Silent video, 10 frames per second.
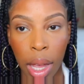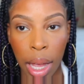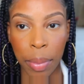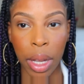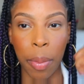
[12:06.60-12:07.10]

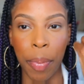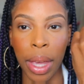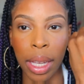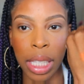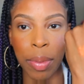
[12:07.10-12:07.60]
I'm gonna
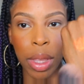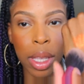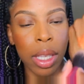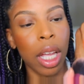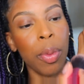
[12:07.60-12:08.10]
pick some of
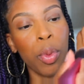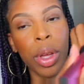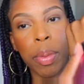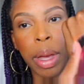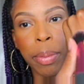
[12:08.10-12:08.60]
this up
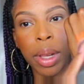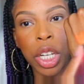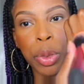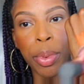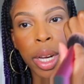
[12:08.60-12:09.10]
with my
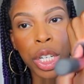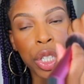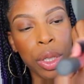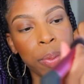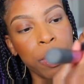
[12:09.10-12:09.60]
blush brush.